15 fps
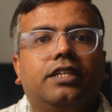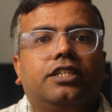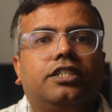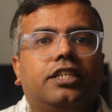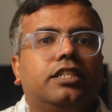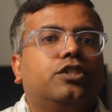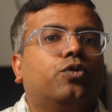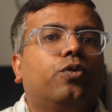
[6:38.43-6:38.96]

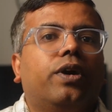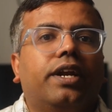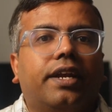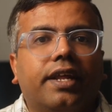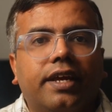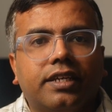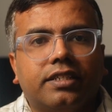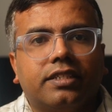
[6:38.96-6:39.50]
chi-square
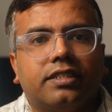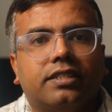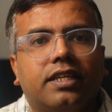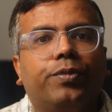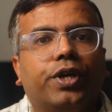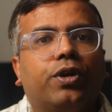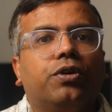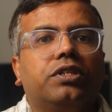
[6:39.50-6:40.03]
tests
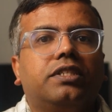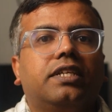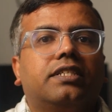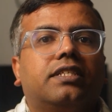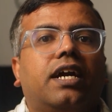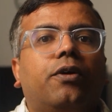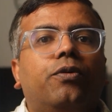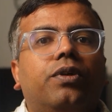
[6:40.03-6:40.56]
because they
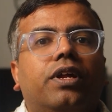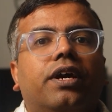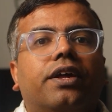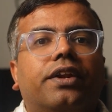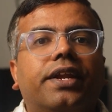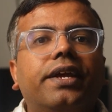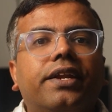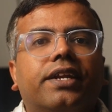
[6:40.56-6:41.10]
sound
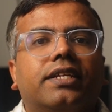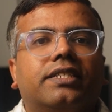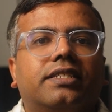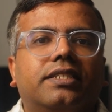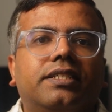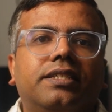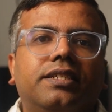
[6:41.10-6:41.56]
rigorous.